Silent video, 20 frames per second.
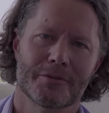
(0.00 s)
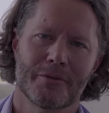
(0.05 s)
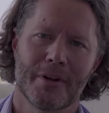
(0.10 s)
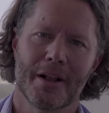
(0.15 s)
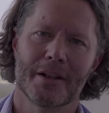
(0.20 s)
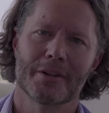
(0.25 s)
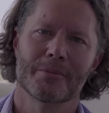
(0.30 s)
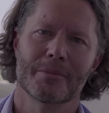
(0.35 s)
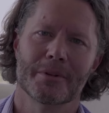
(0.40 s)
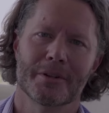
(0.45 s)

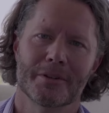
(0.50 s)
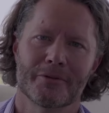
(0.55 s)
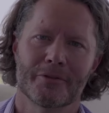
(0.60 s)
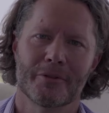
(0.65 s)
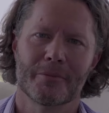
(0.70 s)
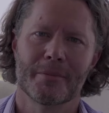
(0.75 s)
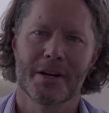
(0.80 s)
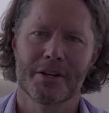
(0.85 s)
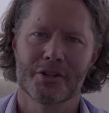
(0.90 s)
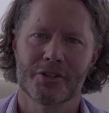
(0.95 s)
valuable
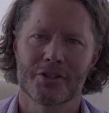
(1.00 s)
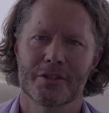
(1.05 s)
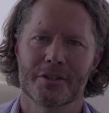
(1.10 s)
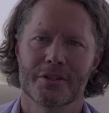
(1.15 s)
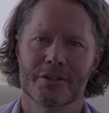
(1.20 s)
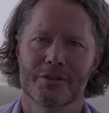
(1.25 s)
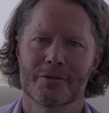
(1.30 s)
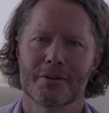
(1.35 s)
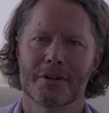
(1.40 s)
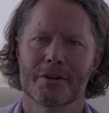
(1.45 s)
information
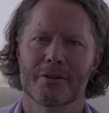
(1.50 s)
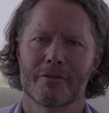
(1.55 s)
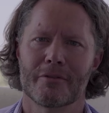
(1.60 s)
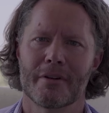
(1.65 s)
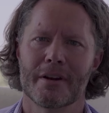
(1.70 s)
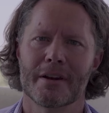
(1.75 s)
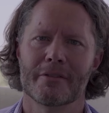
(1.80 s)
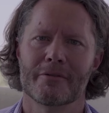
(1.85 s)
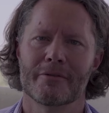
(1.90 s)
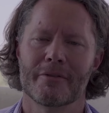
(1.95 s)
you can
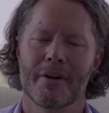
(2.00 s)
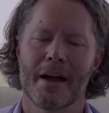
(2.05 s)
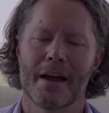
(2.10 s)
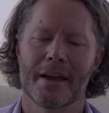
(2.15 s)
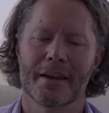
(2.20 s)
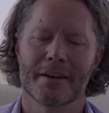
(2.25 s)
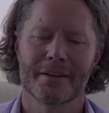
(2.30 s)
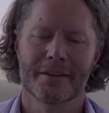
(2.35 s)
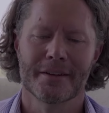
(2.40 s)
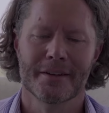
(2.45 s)
already
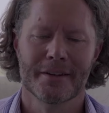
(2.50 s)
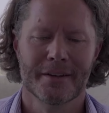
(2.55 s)
find.